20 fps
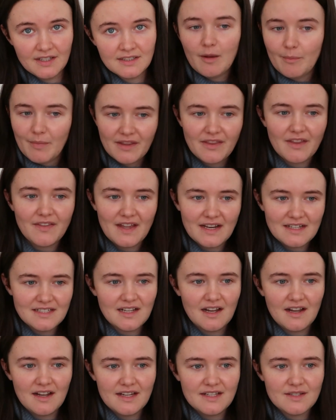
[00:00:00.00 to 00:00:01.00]
Her mother then
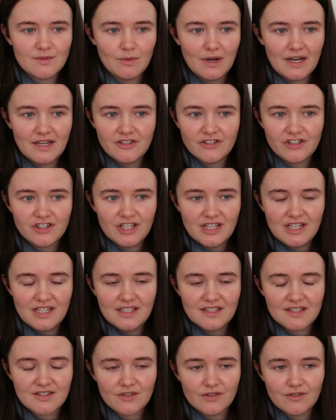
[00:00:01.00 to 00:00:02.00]
dies when
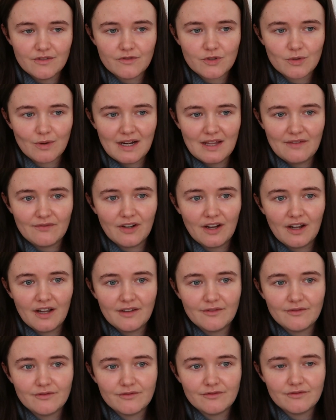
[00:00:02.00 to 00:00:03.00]
she's sort of
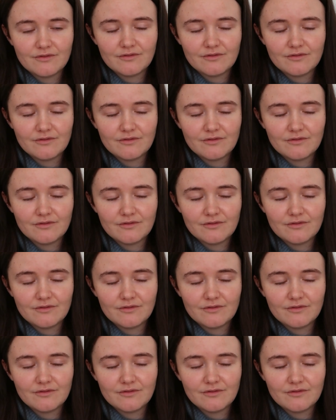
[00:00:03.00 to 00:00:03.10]
25,